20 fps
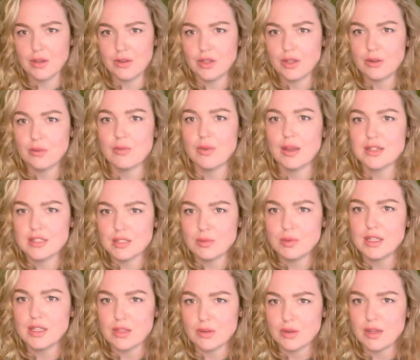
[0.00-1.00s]
You're meant to be
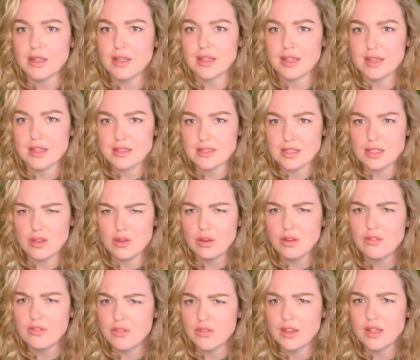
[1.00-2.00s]
doing this and you can
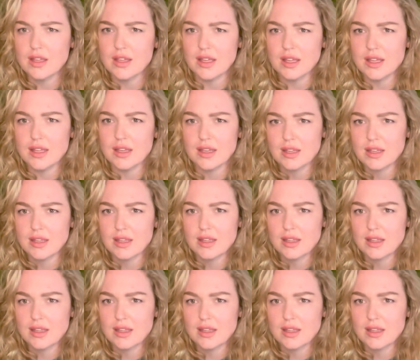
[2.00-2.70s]
feel it.